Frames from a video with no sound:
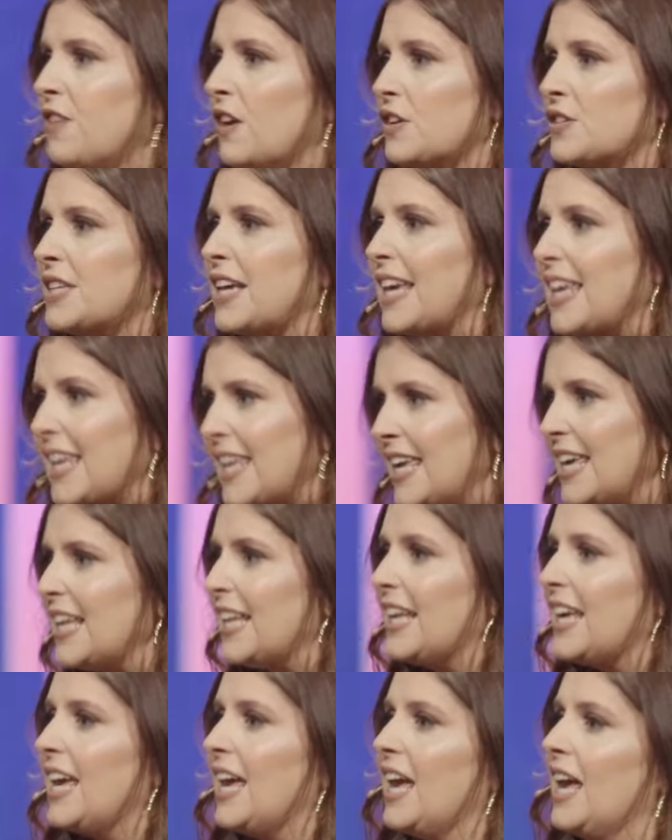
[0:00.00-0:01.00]
there's a
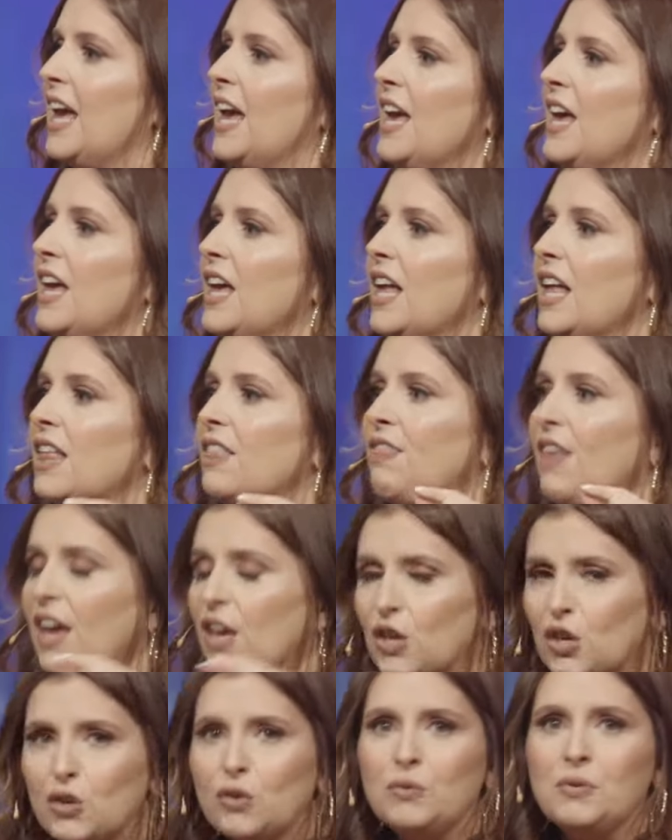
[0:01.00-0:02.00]
healing that
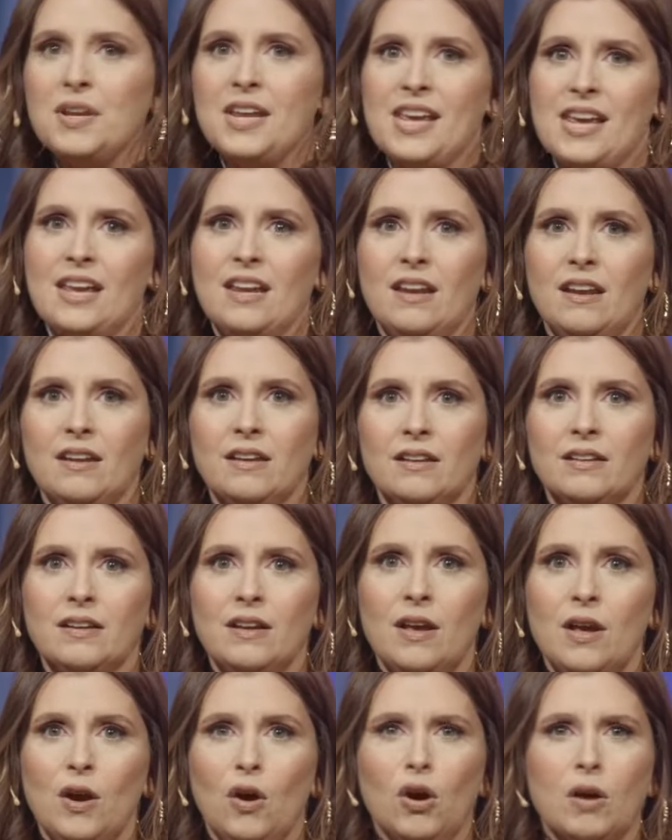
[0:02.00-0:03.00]
you need,
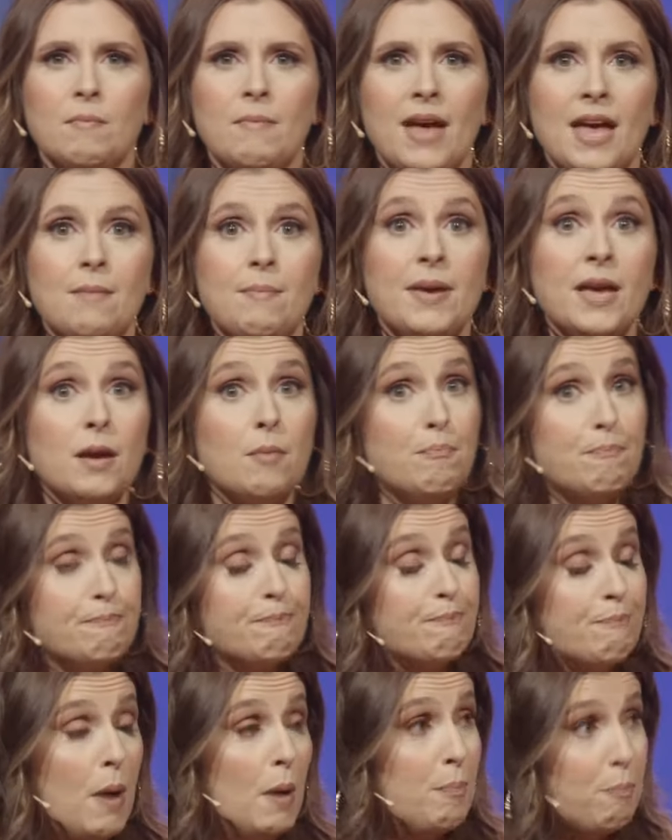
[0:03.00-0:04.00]
or maybe
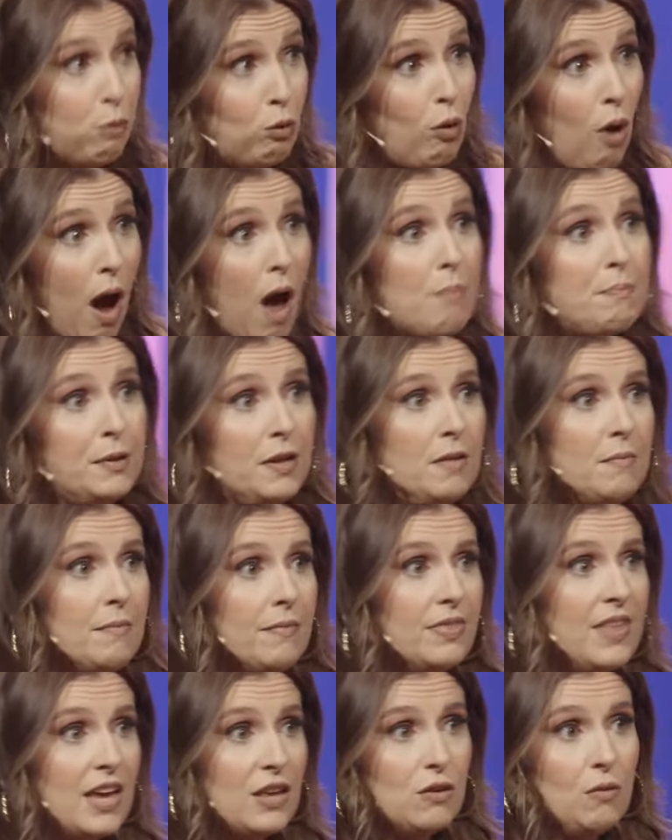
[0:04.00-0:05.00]
a
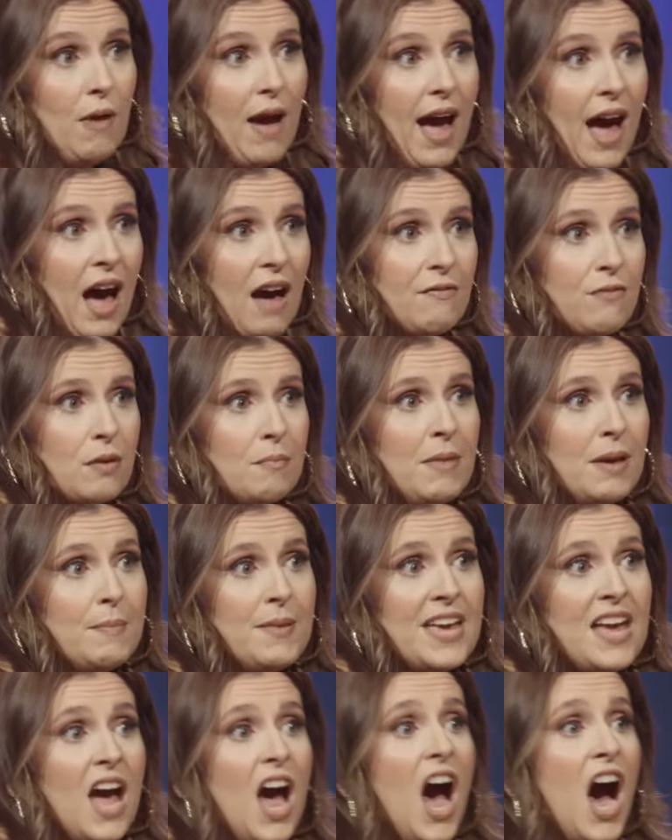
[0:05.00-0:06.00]
problem that you have, or
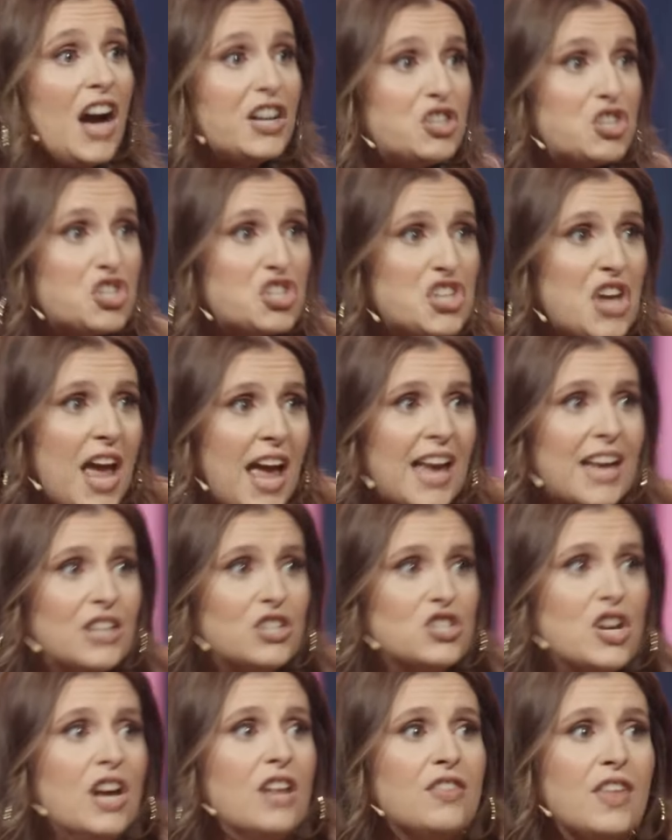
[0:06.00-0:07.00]
maybe a
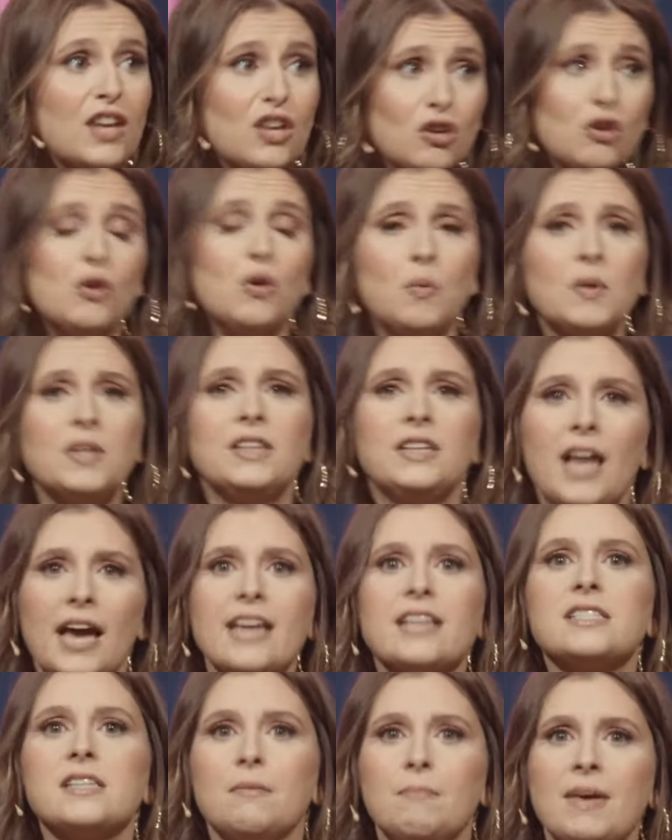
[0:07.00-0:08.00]
change that you would
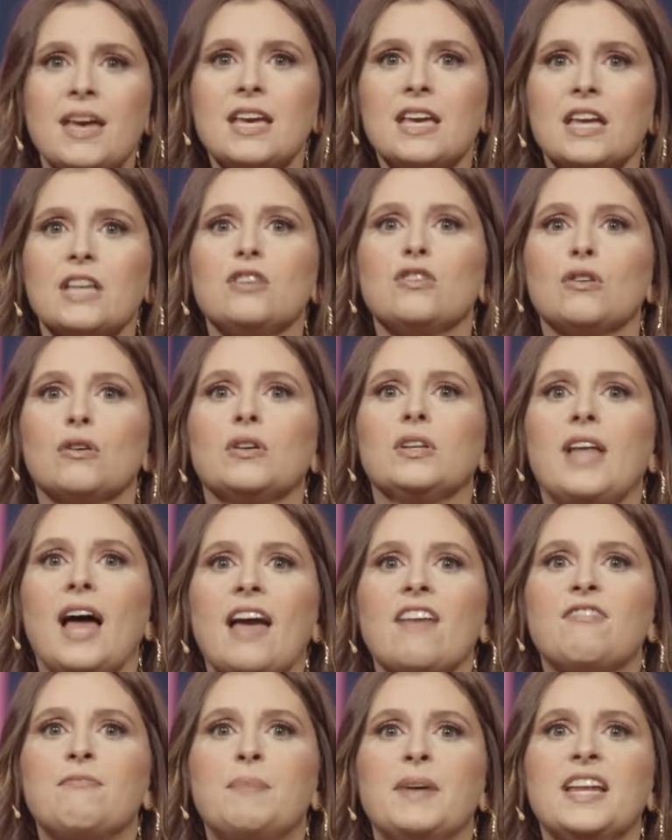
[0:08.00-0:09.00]
like to make in your
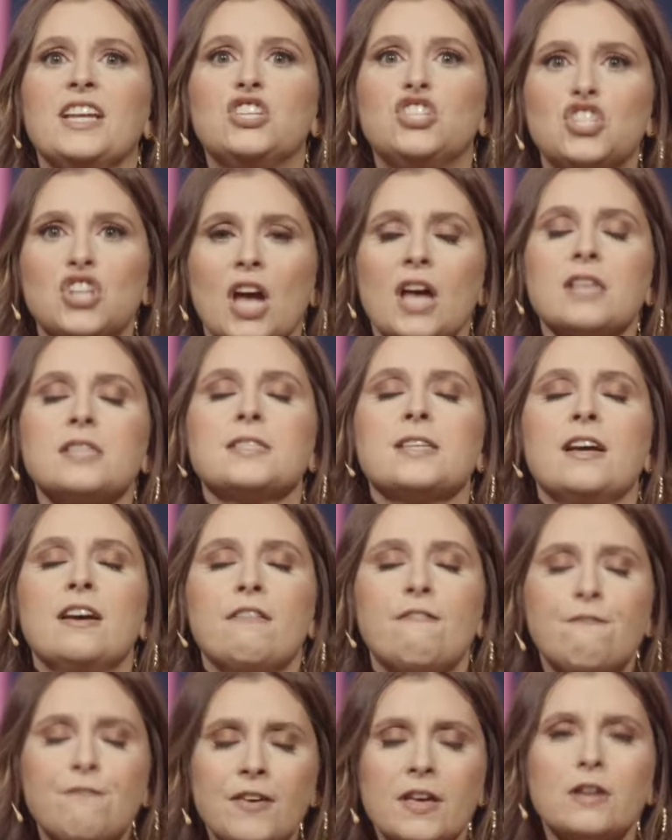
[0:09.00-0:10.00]
life, but it just
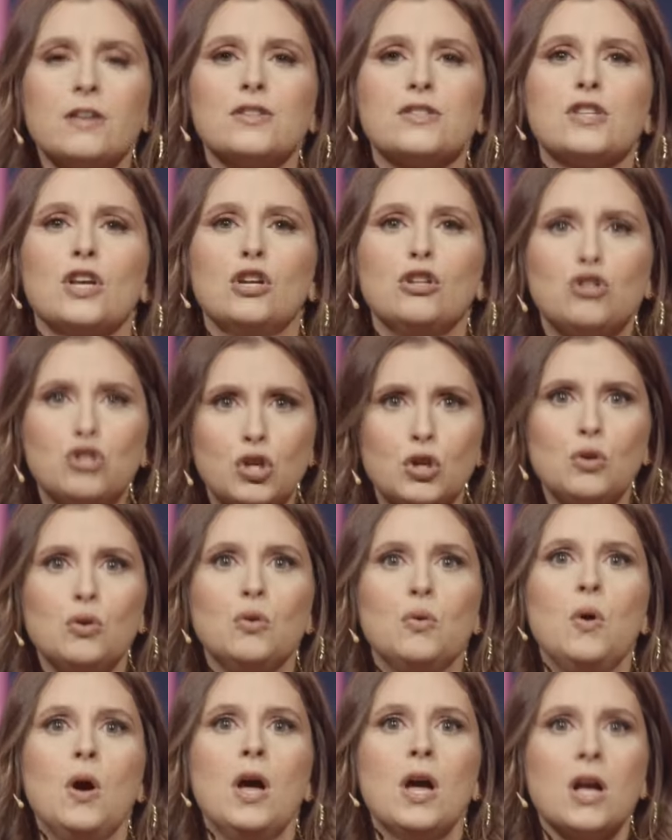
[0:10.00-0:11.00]
feels
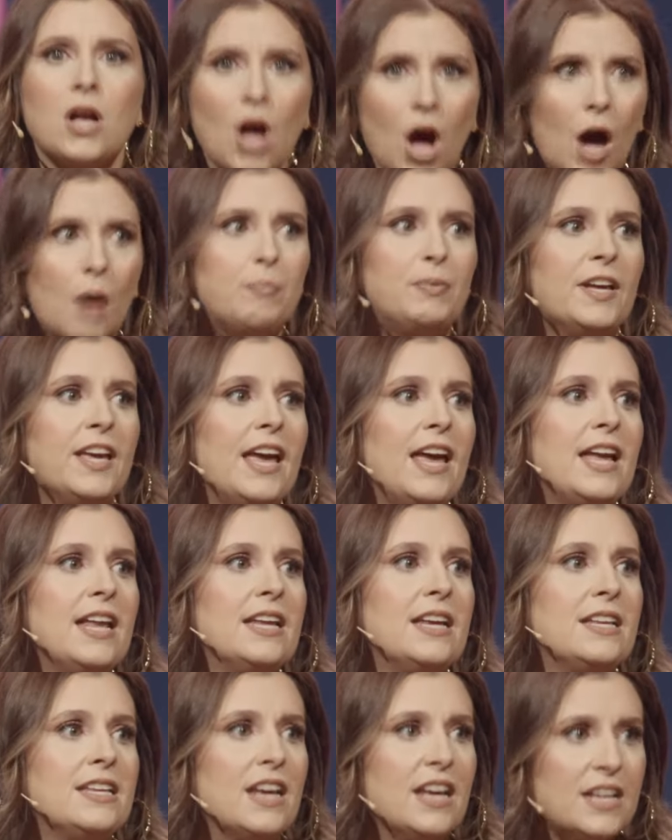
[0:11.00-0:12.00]
too
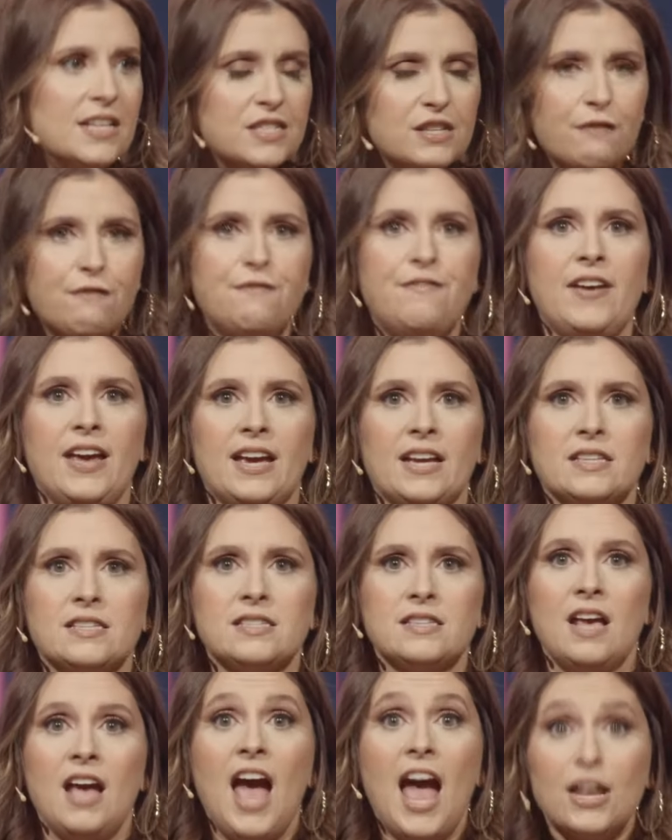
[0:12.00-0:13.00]
complicated to
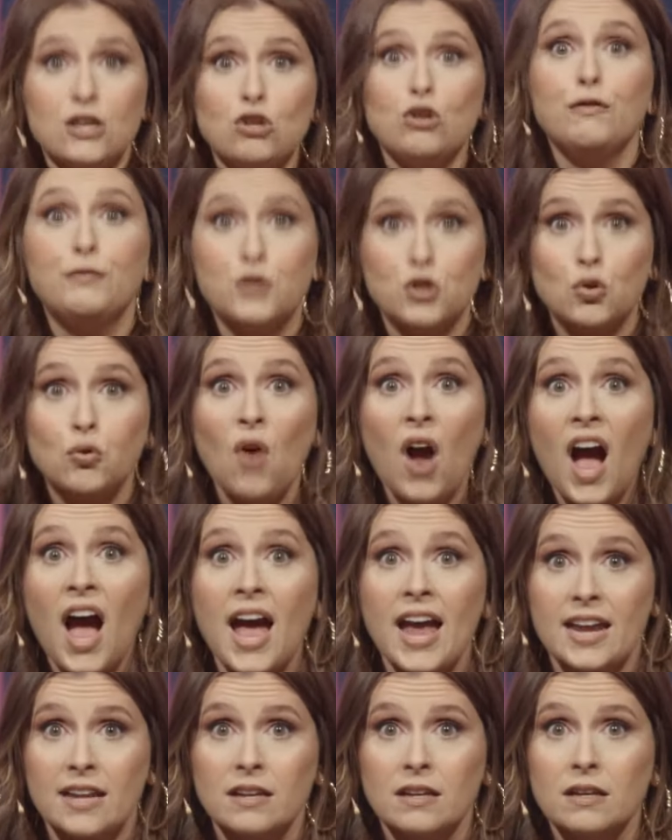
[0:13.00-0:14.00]
fix. And you've
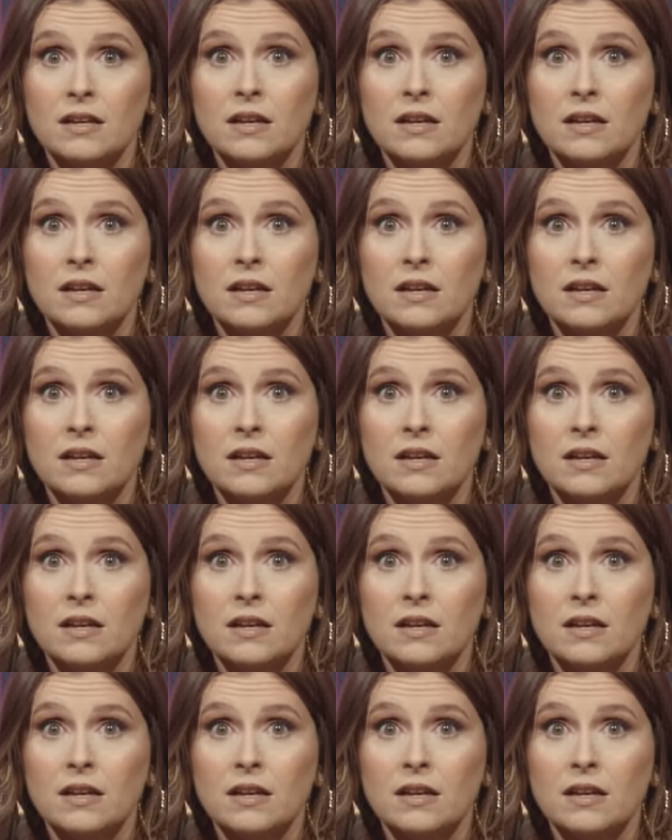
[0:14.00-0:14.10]
tried